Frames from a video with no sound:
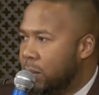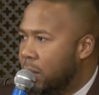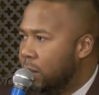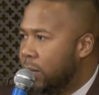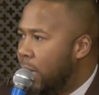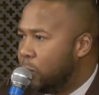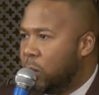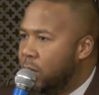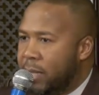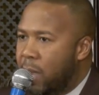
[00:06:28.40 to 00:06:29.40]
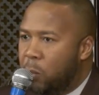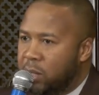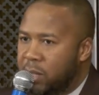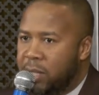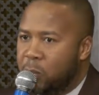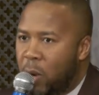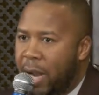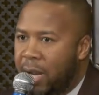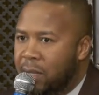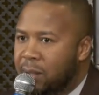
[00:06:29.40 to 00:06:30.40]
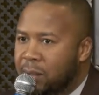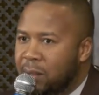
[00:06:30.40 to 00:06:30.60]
That wasn't his white.